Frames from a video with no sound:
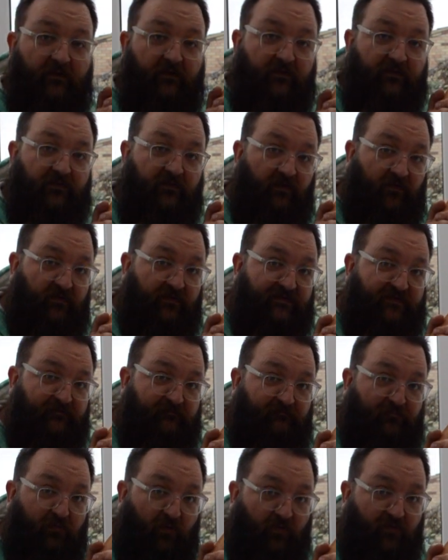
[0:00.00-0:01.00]
Not as
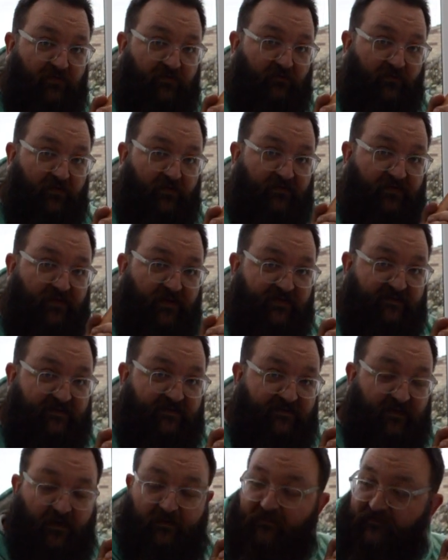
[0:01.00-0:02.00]
important with this
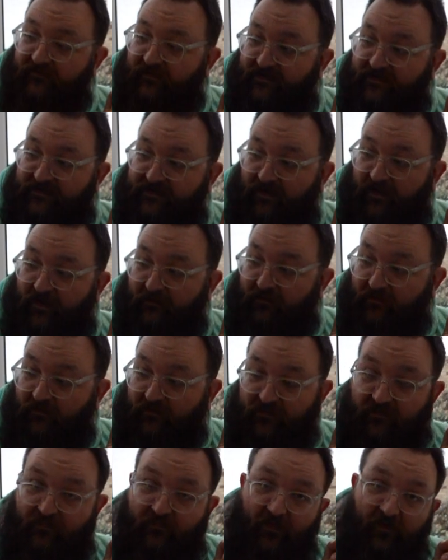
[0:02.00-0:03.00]
type of guitar, but
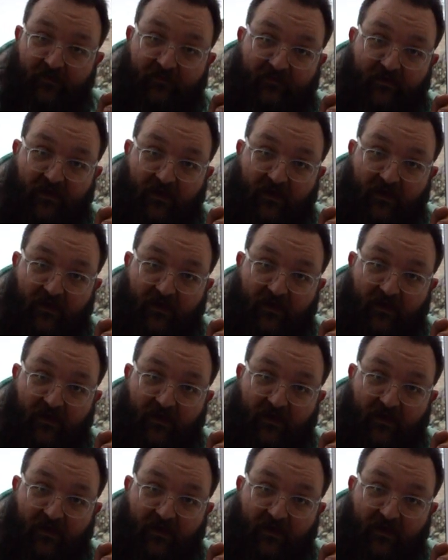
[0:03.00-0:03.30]
with one of the